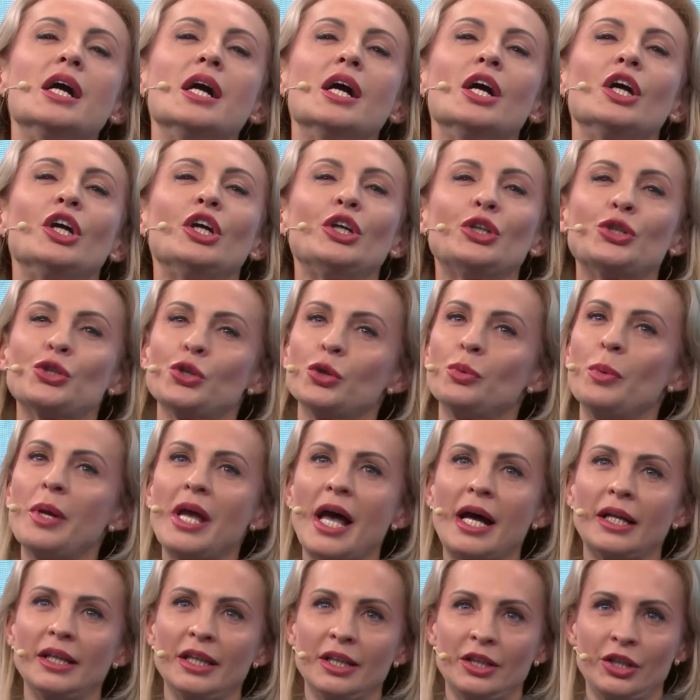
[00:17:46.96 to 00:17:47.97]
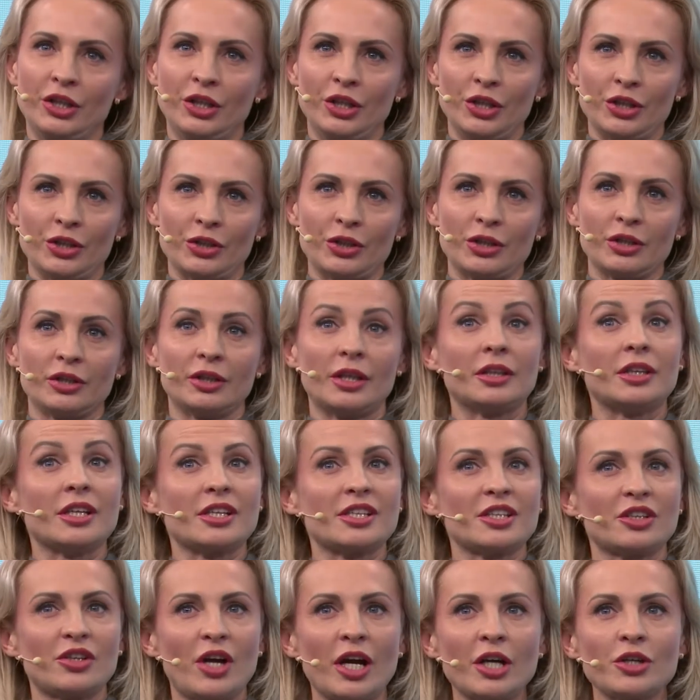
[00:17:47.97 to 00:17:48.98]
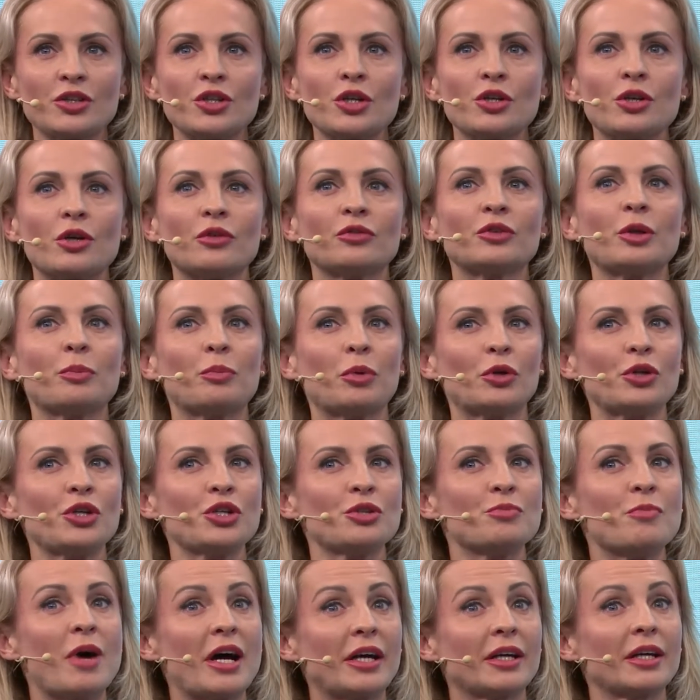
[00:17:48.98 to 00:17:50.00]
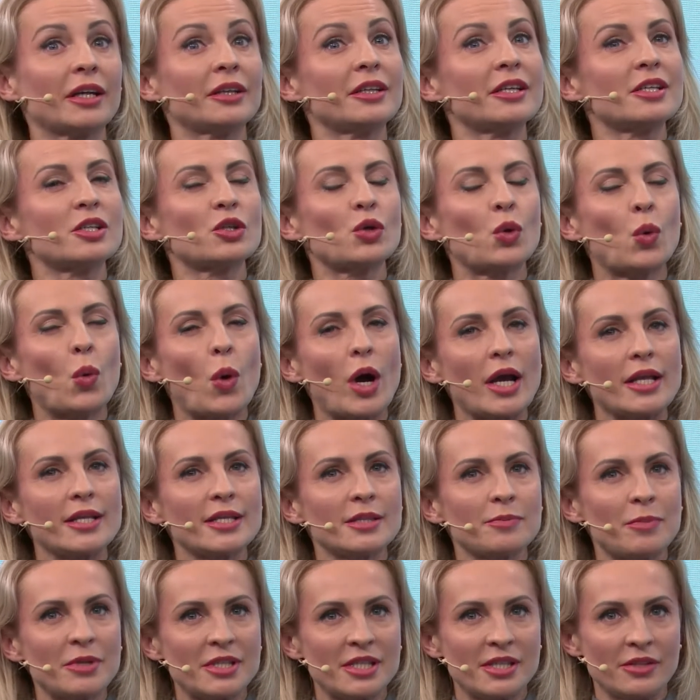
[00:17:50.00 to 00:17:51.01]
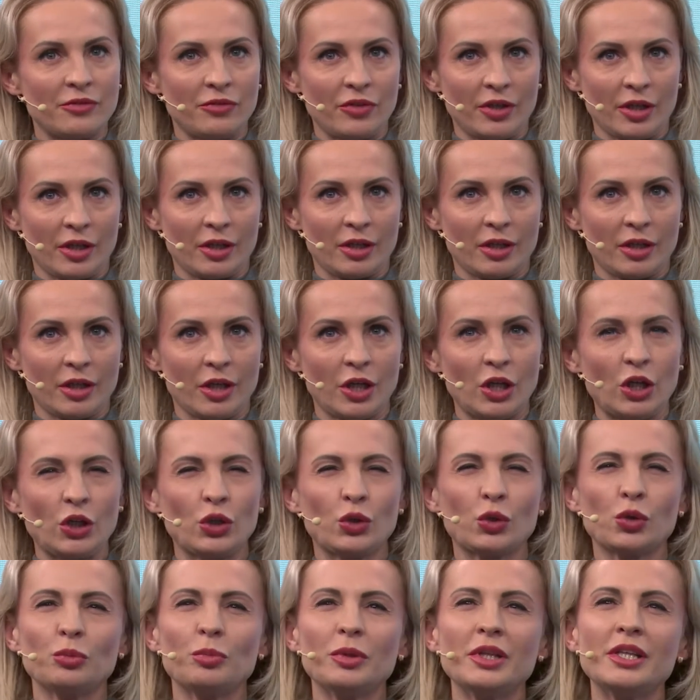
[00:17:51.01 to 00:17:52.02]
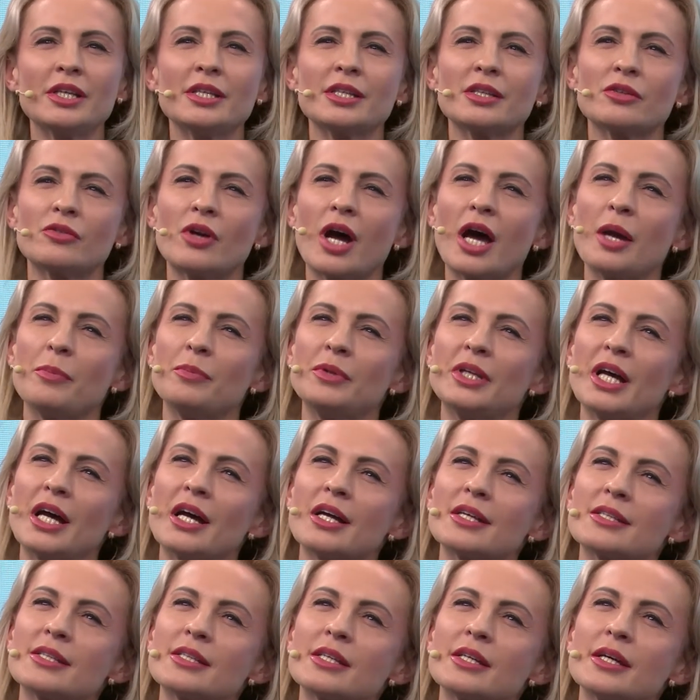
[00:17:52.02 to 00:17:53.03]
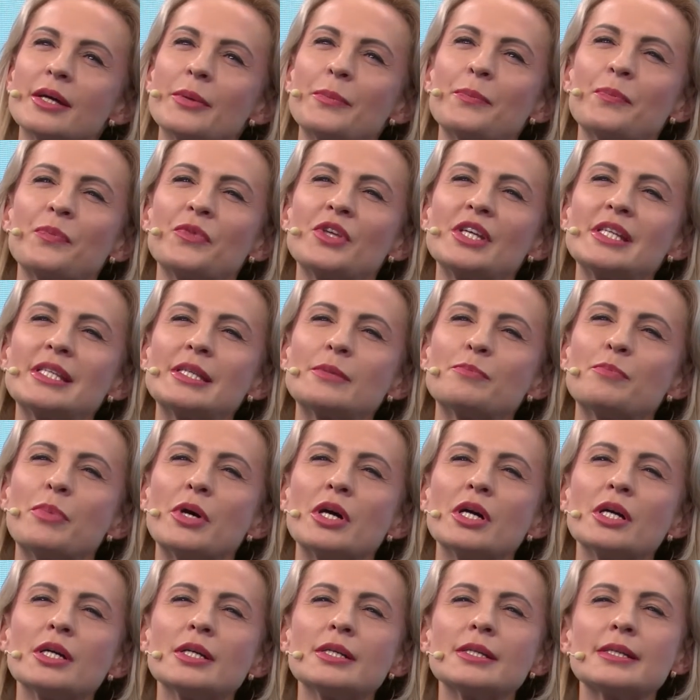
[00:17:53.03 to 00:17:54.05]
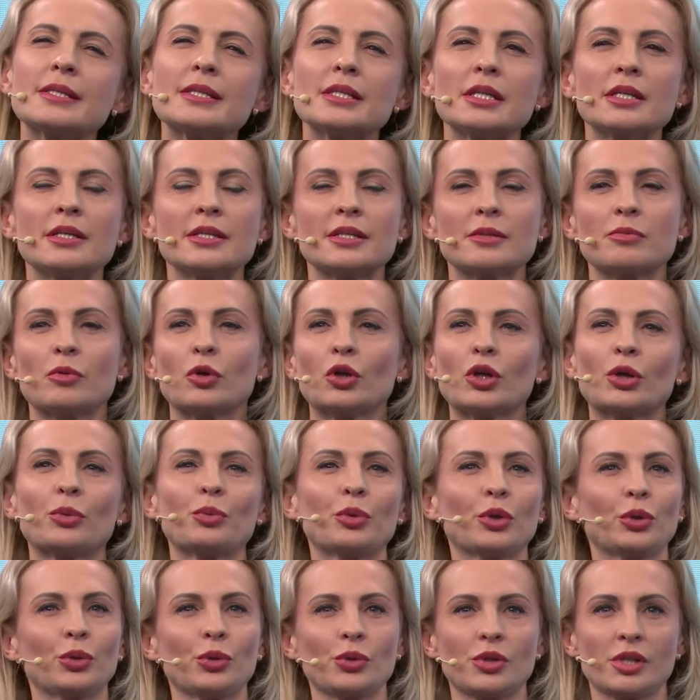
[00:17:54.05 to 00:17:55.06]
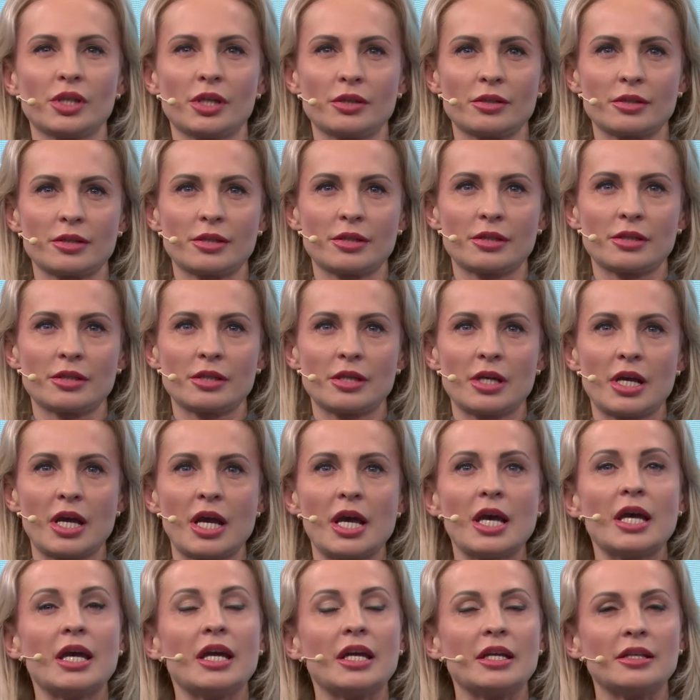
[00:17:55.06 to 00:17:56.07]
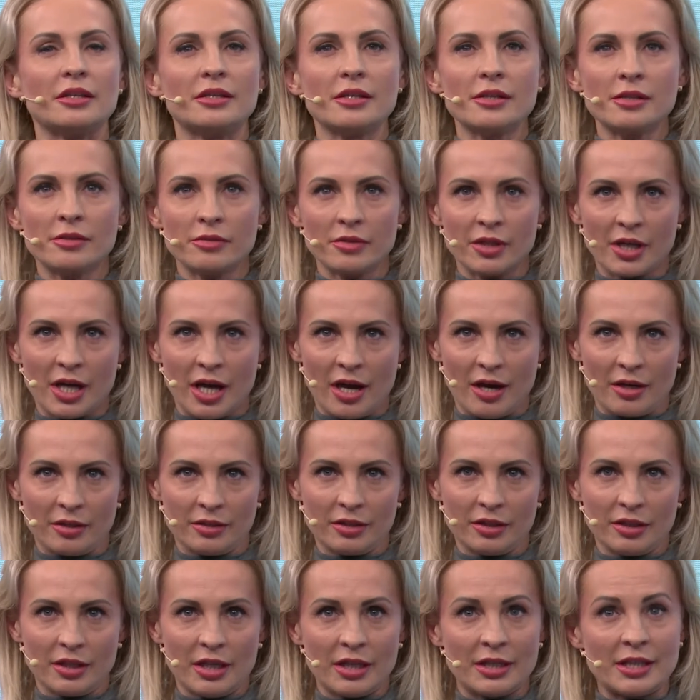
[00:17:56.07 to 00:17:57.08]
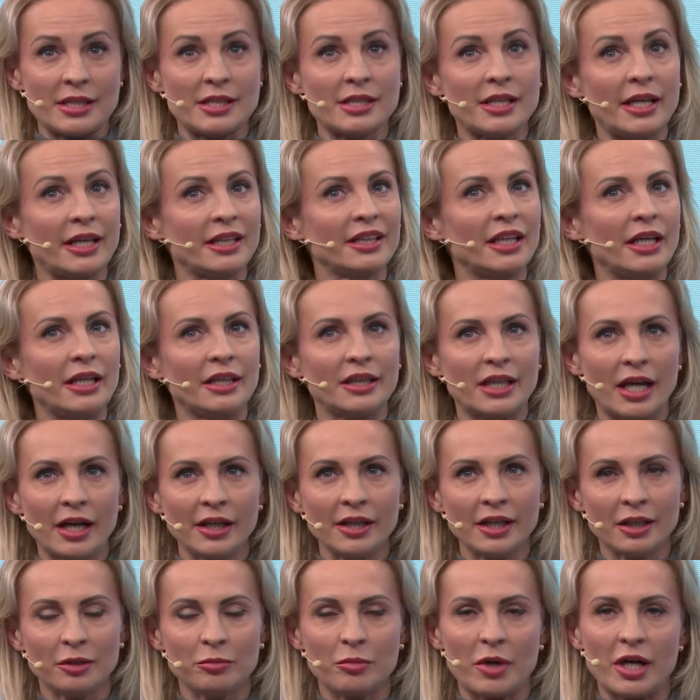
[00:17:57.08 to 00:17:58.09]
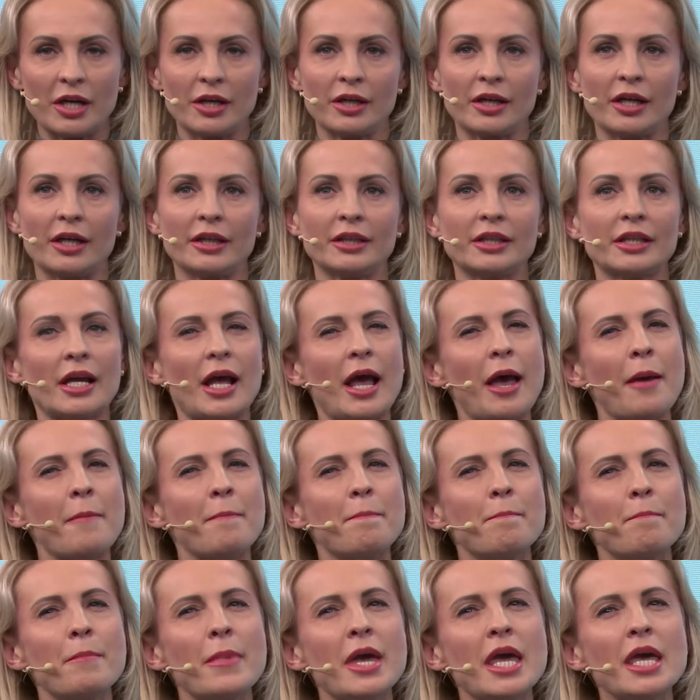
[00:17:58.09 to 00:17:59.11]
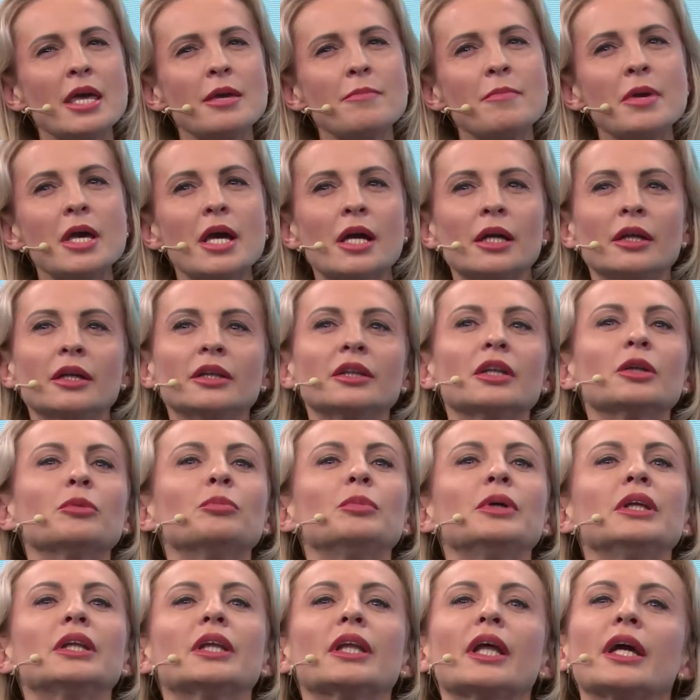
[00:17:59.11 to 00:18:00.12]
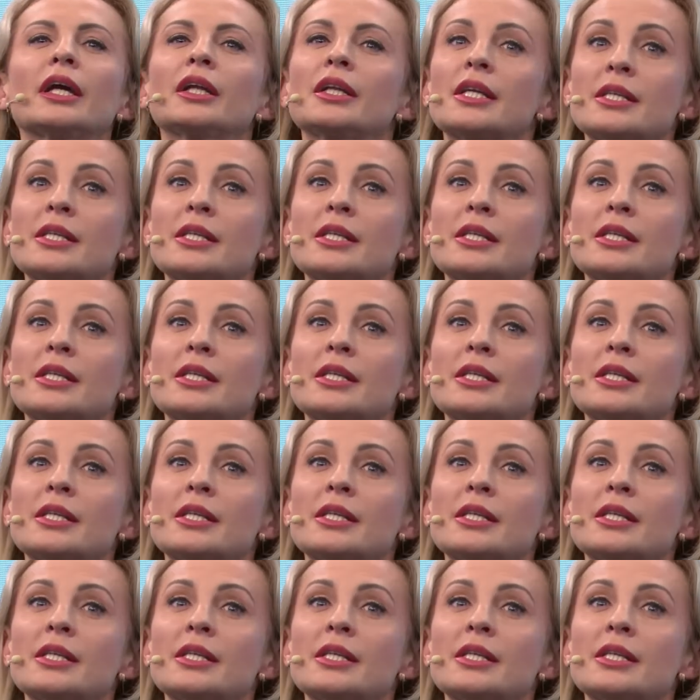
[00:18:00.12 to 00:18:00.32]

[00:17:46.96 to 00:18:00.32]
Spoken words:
It should be added here that the structure of the Polish market is quite specific. It could be described as dispersed in smaller producers. In this regard, it is like the Italian market, and maybe a little bit like the